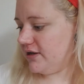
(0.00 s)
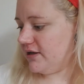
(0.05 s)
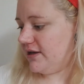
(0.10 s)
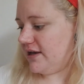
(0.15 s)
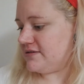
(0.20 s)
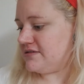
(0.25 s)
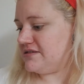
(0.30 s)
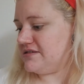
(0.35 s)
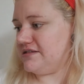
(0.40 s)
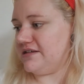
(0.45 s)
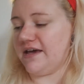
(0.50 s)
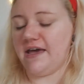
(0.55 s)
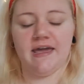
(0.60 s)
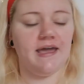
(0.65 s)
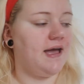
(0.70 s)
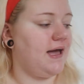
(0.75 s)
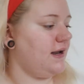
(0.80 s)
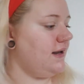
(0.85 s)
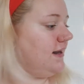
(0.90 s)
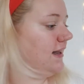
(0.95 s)

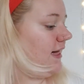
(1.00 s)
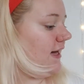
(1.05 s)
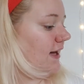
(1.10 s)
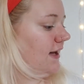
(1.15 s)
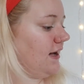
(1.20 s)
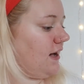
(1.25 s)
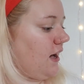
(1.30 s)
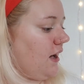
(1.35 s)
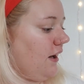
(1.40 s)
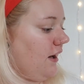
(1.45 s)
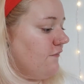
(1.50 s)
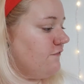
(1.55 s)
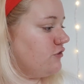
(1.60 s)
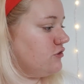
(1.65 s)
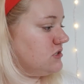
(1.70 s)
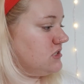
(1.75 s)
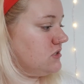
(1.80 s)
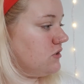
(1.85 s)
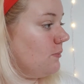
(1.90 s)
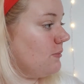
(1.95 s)
yesterday, and like I've
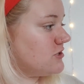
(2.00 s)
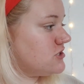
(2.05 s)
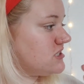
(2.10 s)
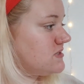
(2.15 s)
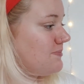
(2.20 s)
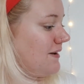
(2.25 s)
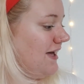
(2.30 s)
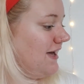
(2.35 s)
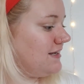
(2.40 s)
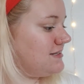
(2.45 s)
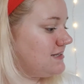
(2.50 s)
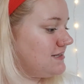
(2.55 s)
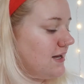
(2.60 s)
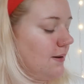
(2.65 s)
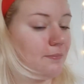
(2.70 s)
got so much space.